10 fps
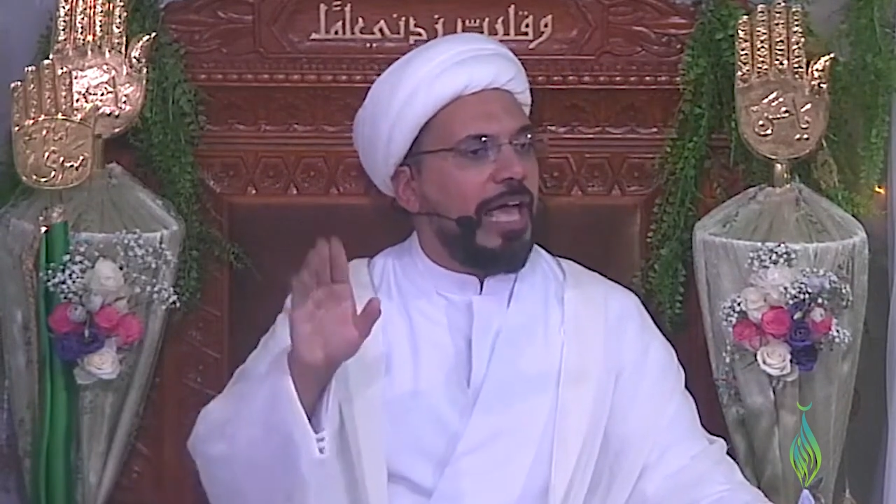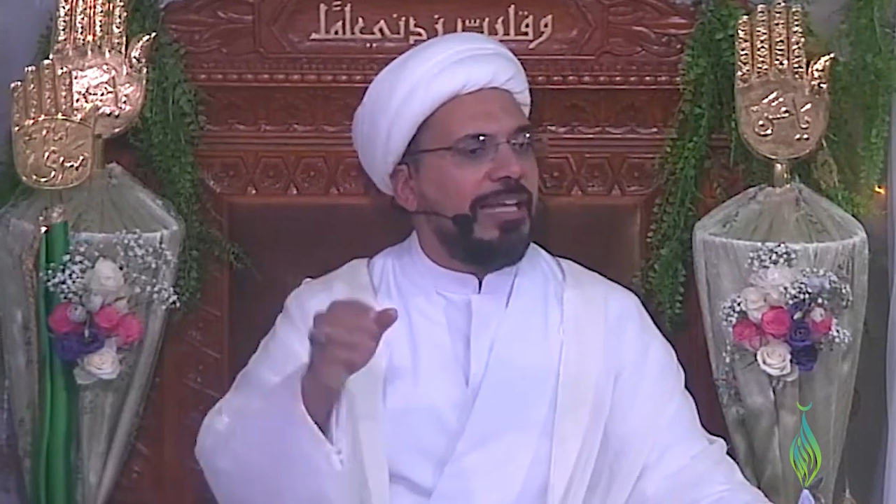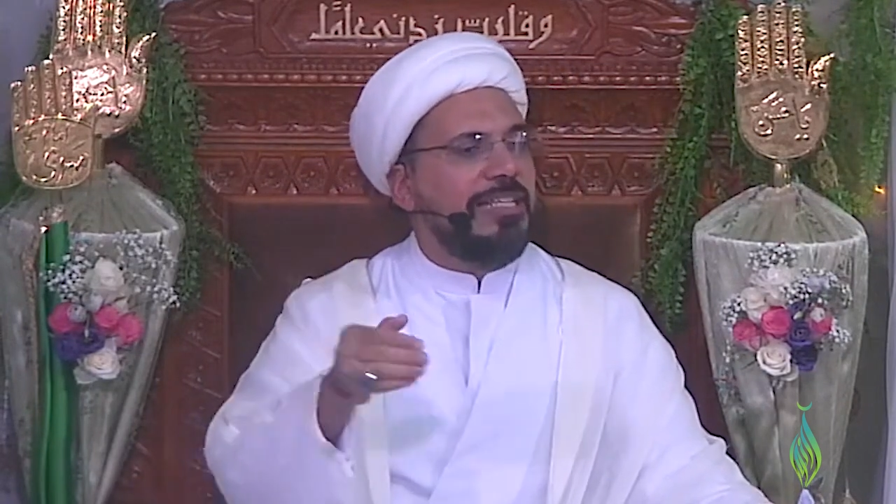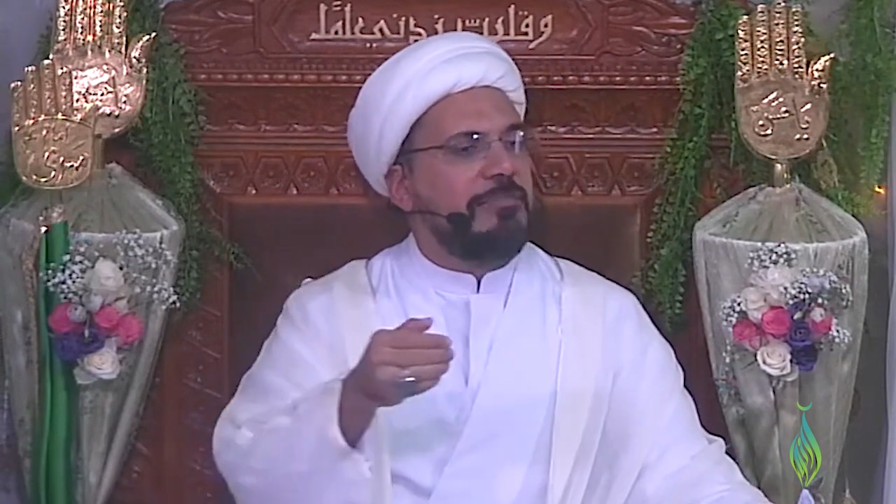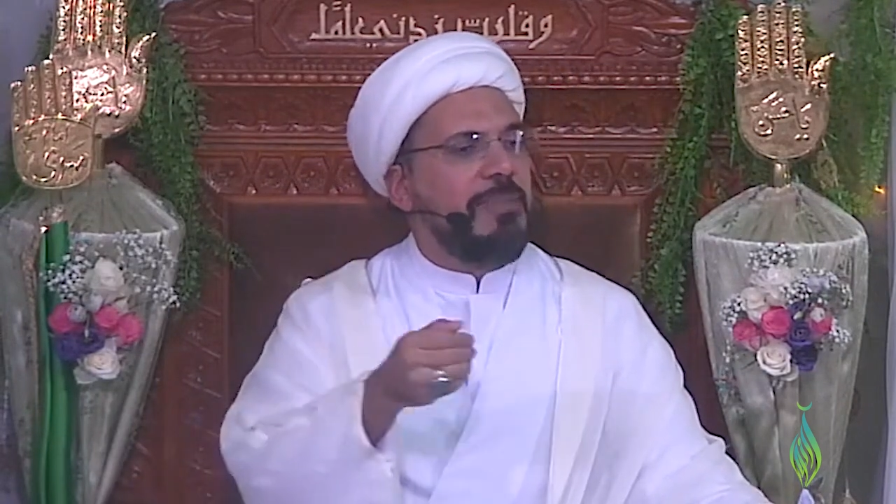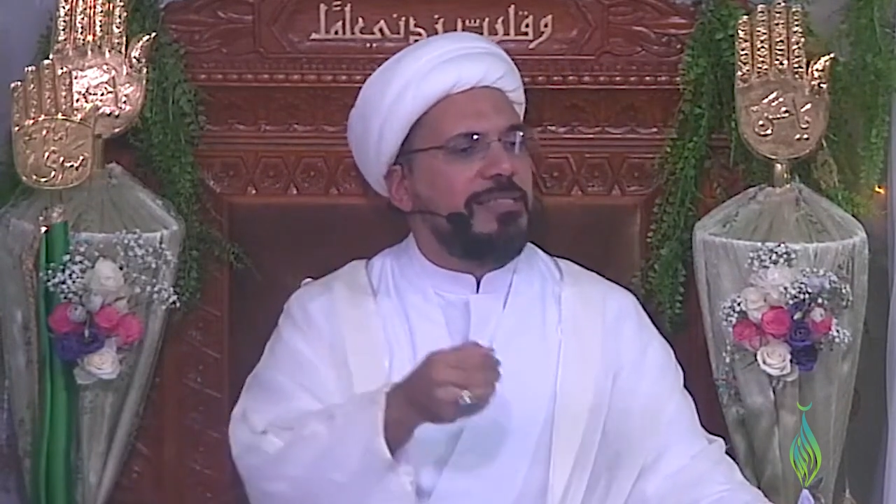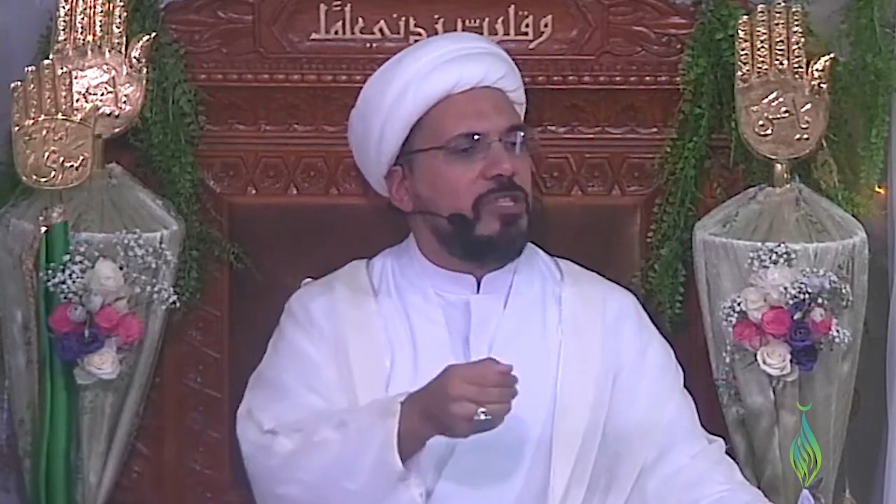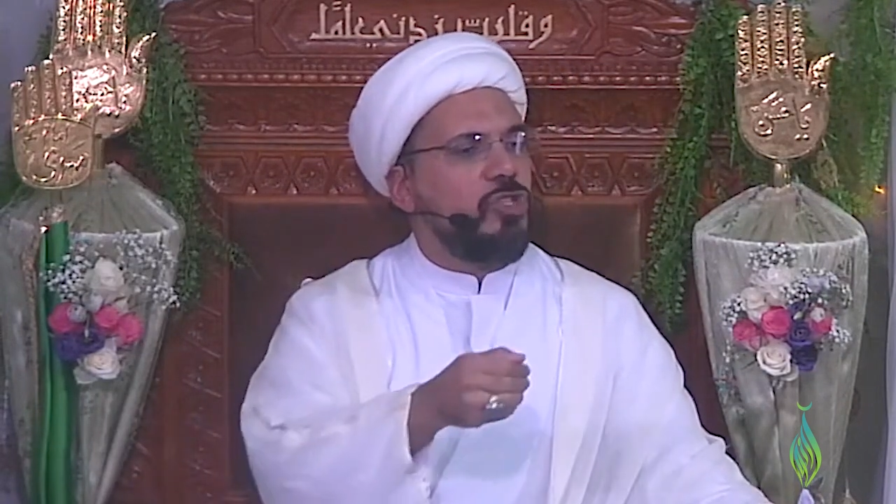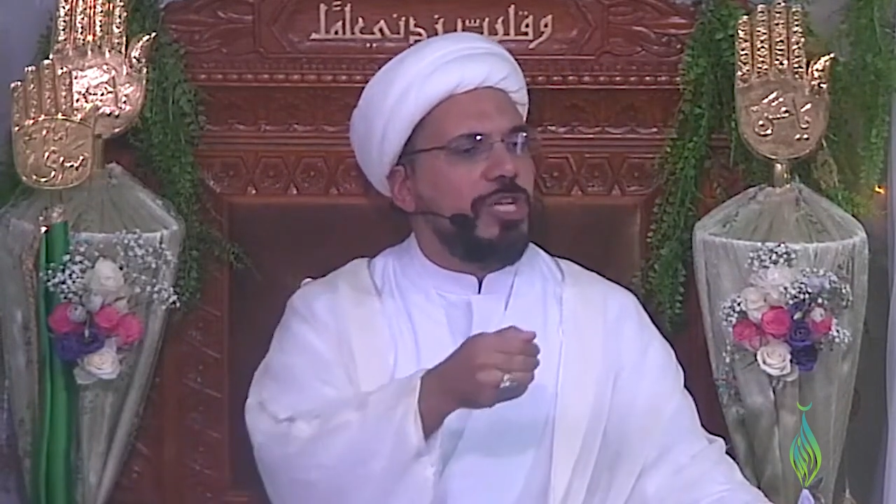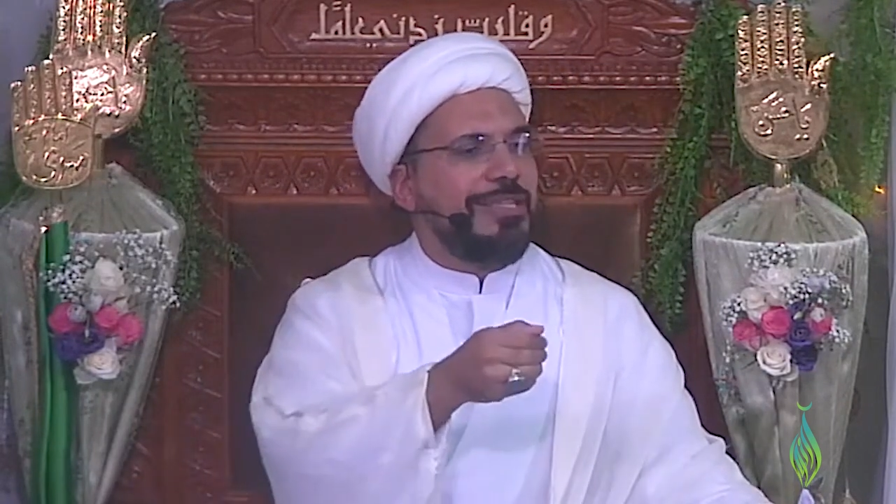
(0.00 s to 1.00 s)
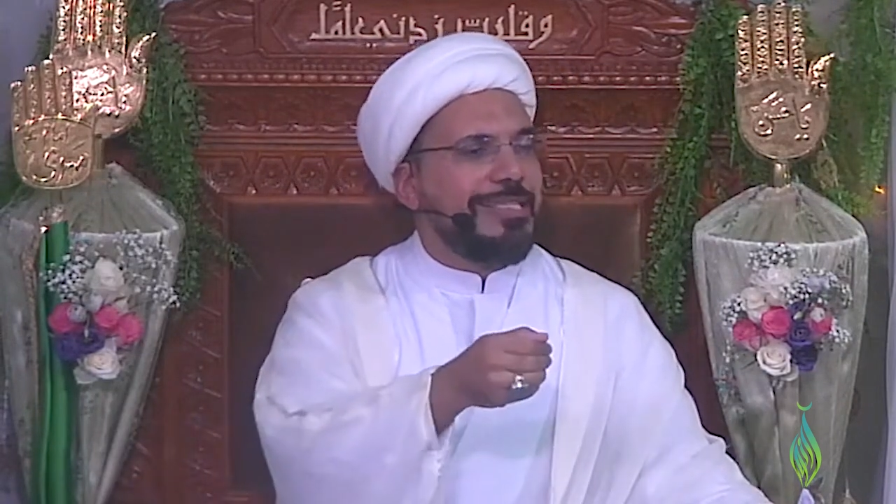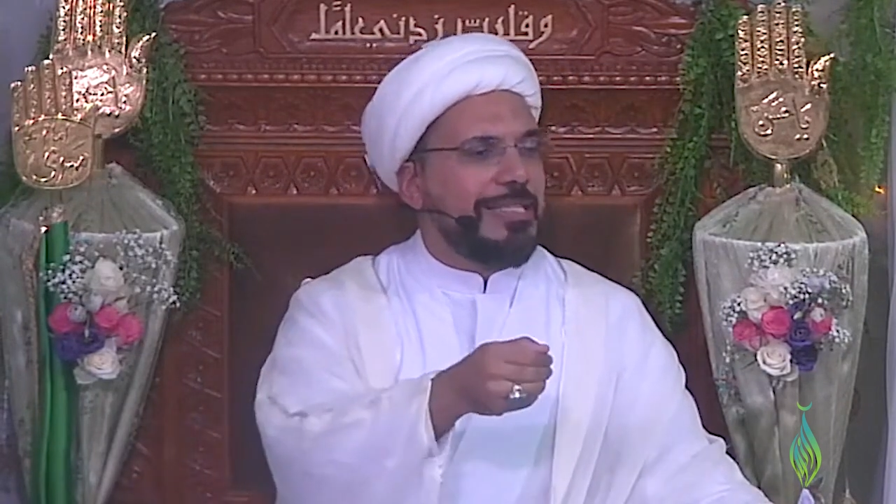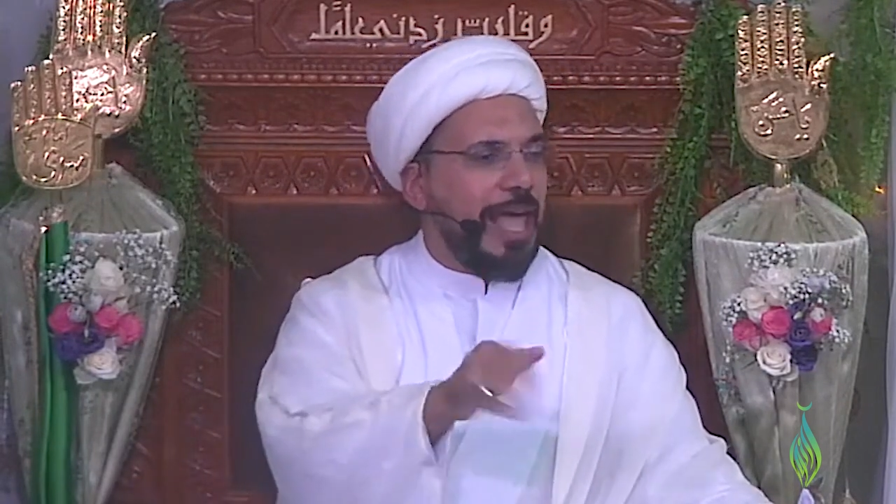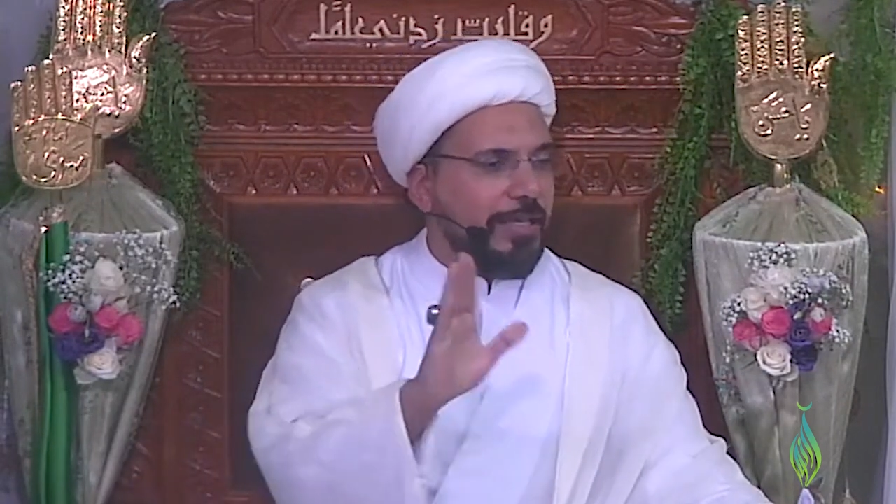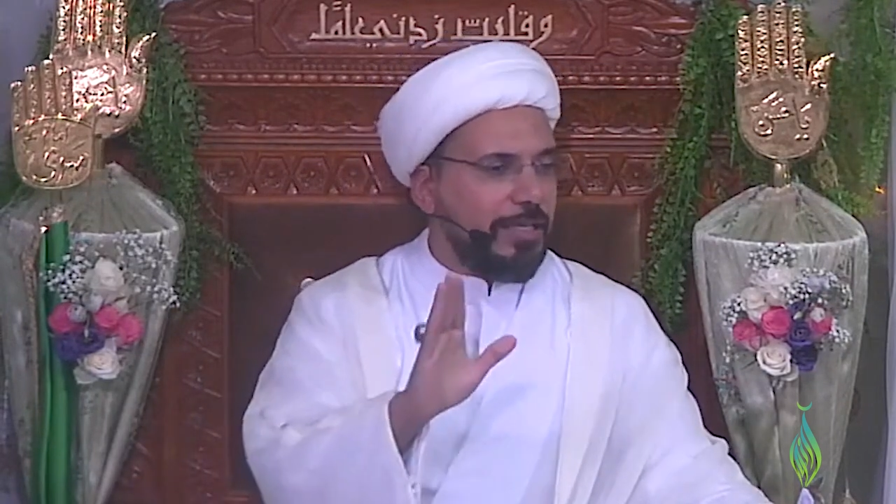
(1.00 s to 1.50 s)
and His Messenger
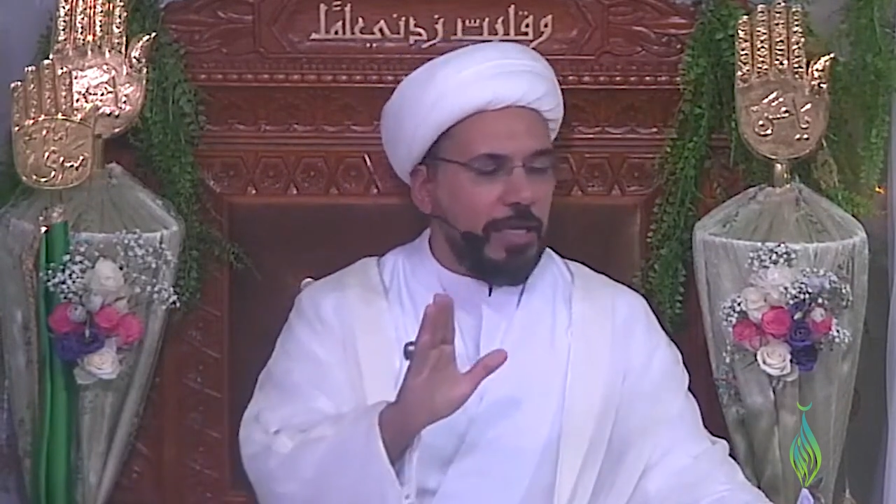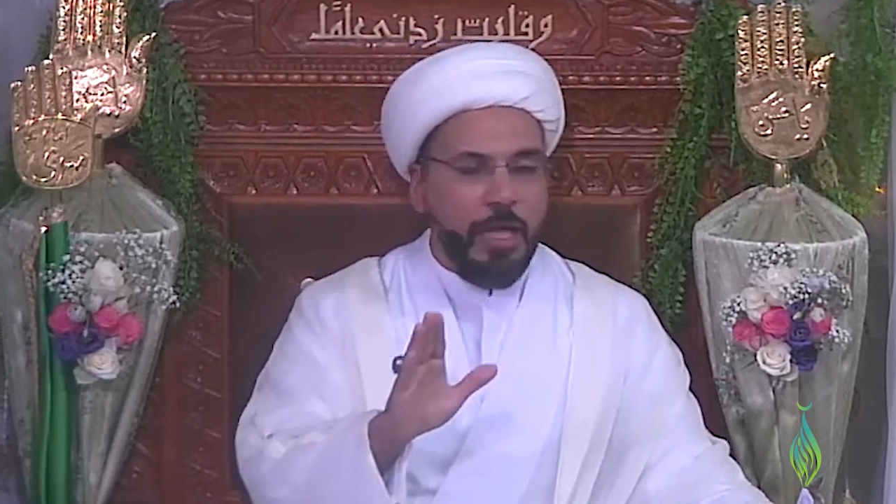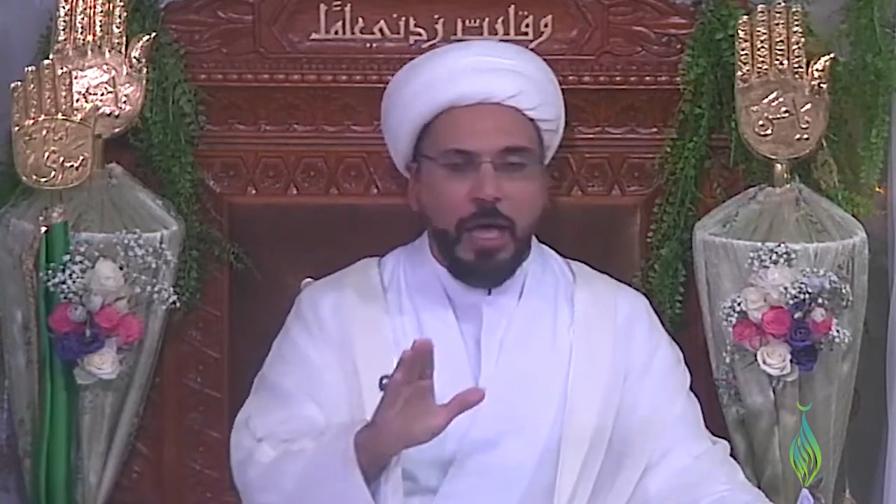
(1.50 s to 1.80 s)
dislike.